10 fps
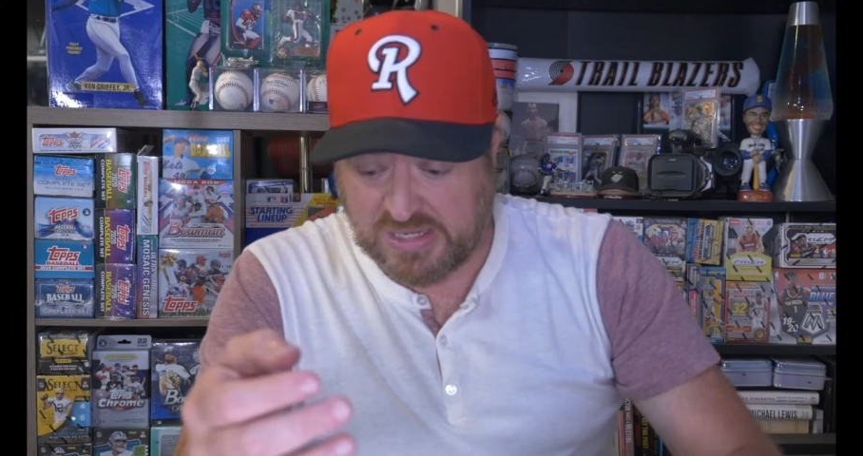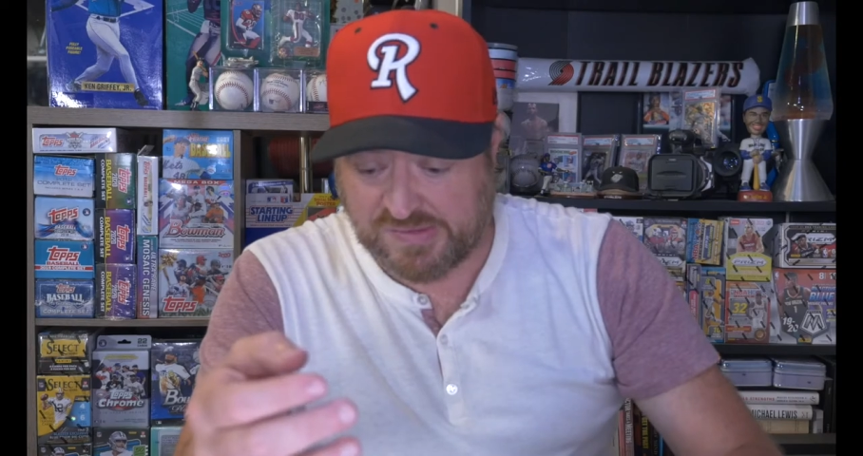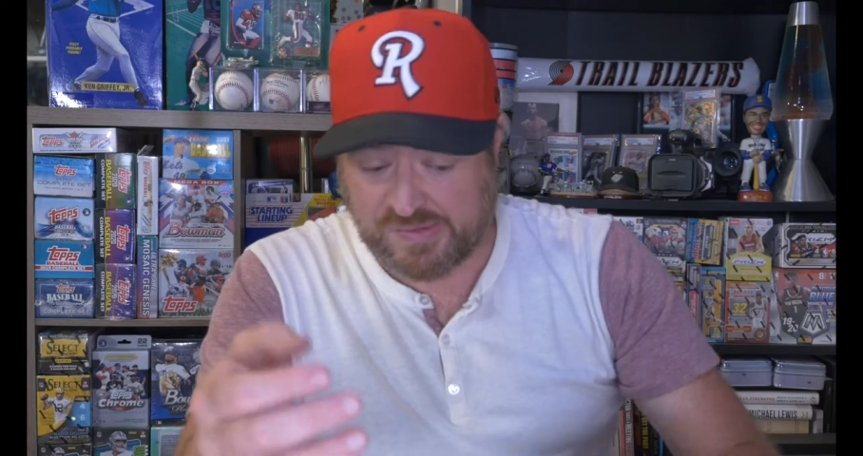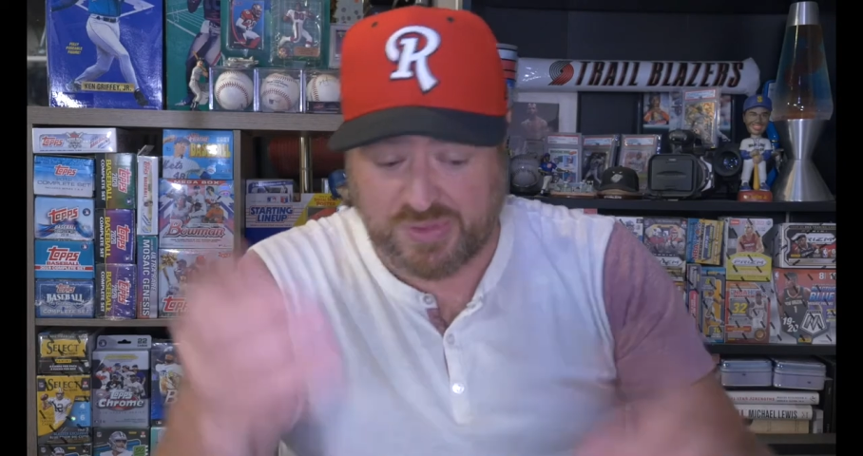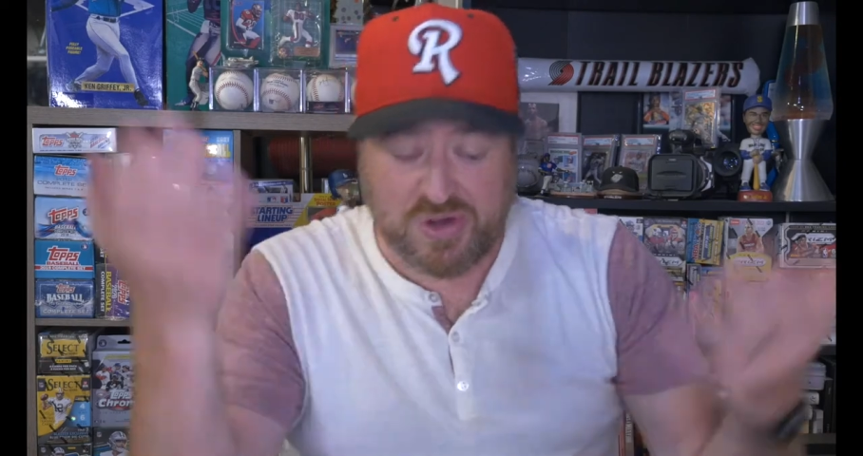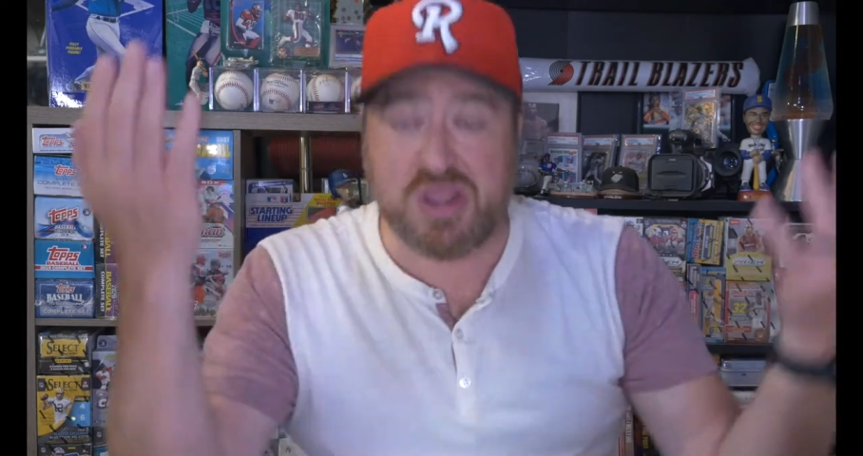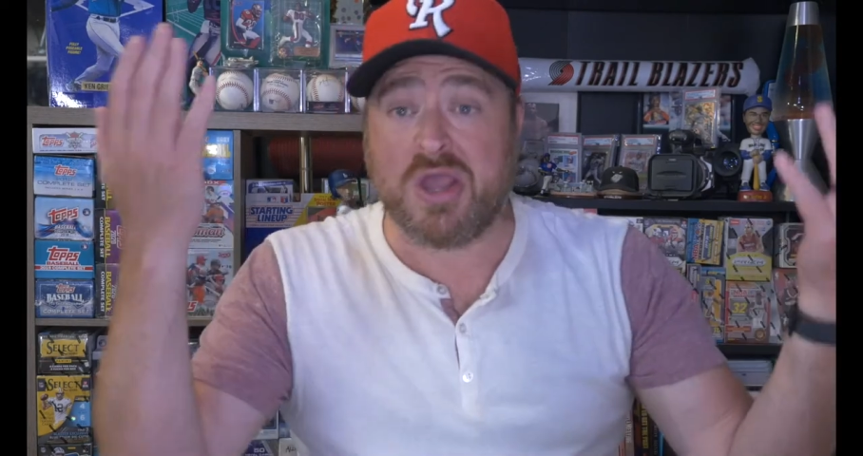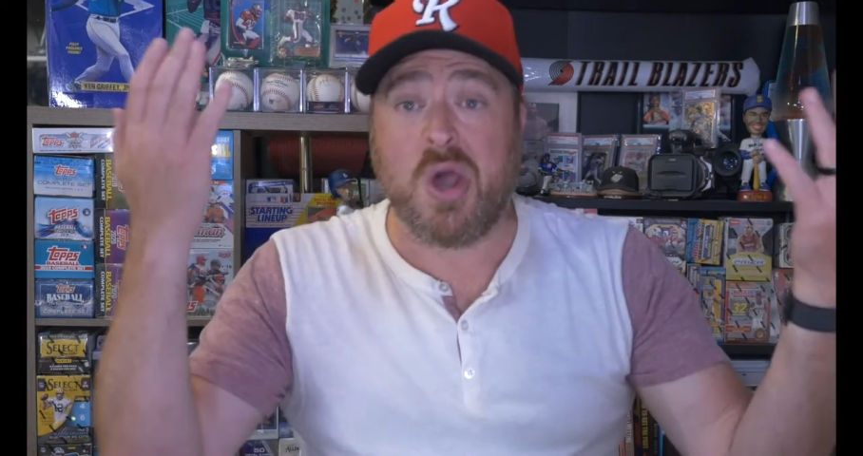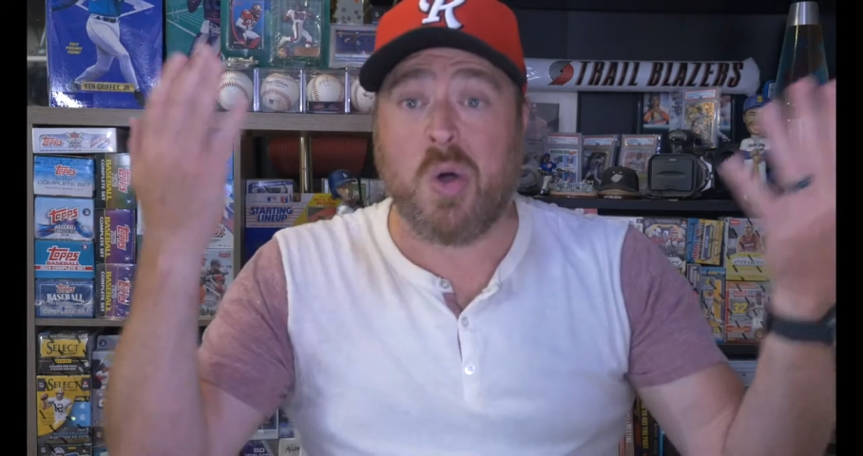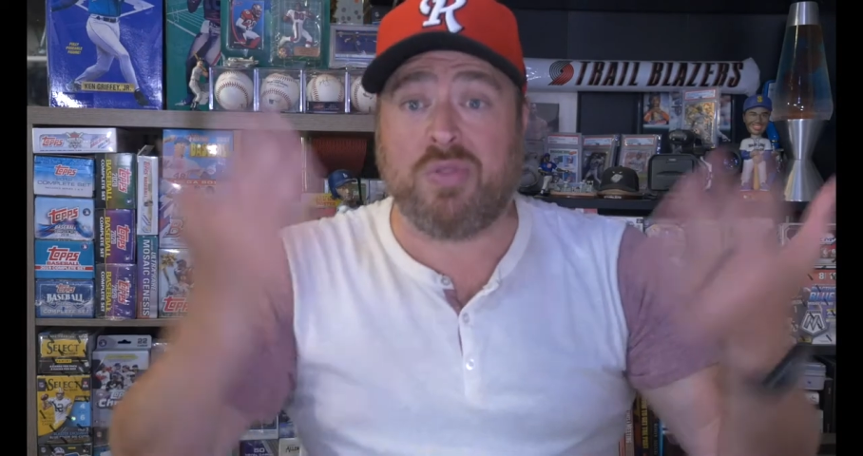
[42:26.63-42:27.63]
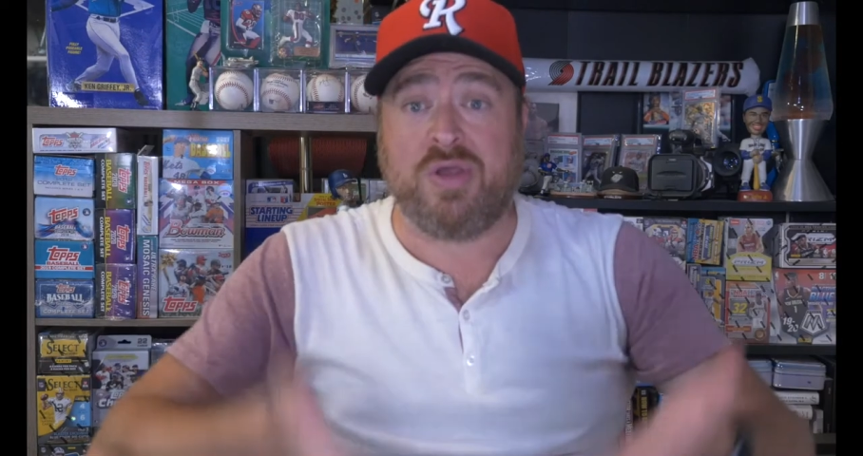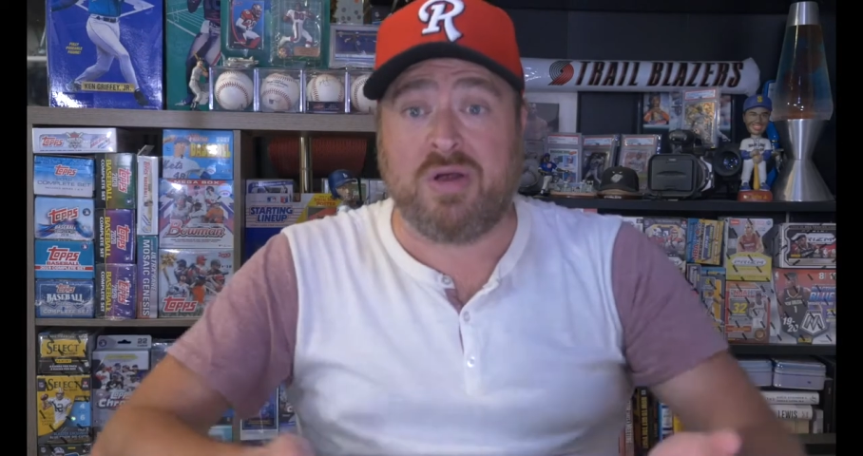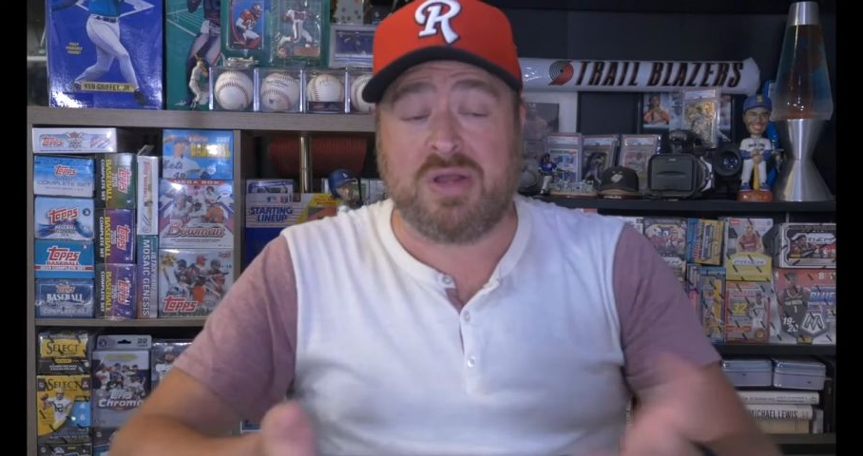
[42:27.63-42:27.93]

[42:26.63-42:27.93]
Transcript: So there you go. There